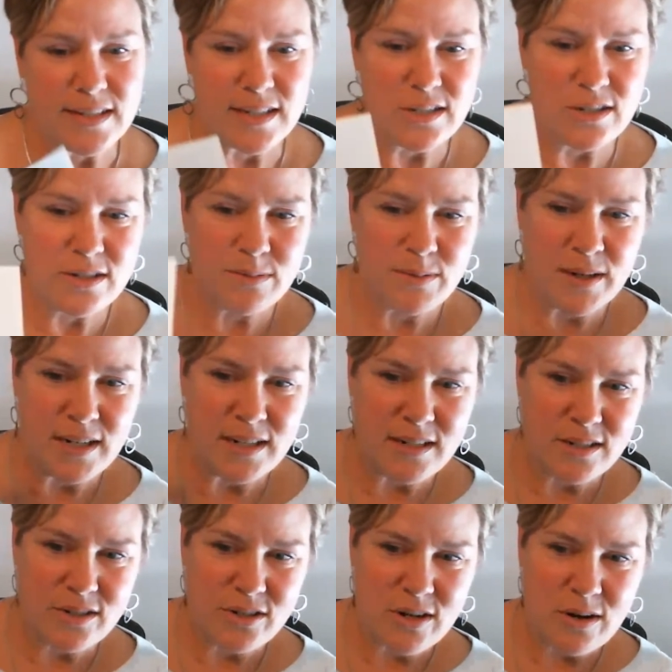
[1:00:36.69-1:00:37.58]
I just wanted
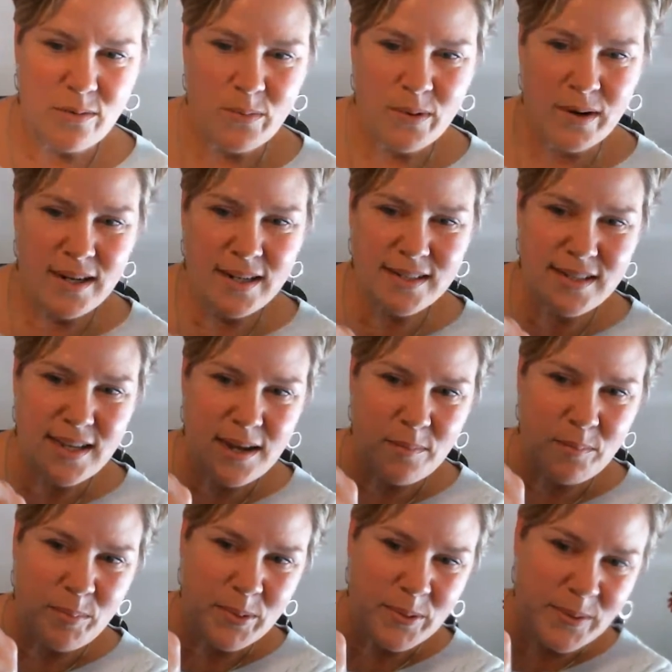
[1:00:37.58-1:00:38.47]
to show one
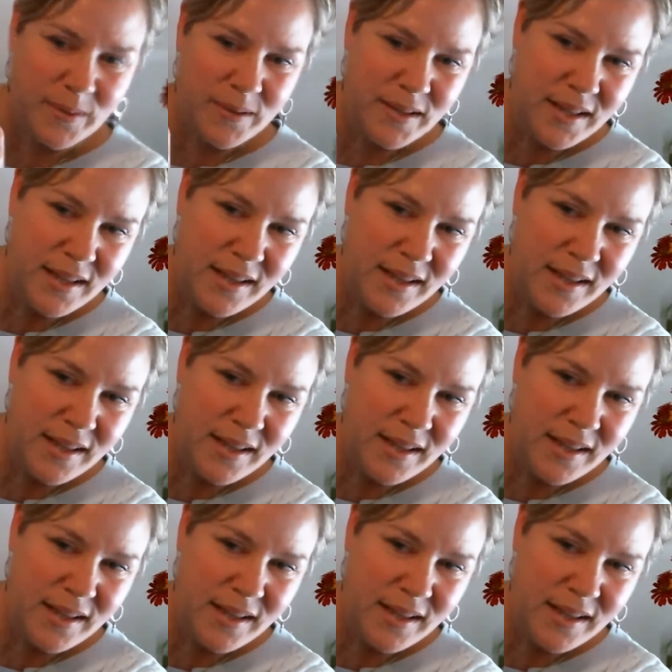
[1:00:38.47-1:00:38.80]
example.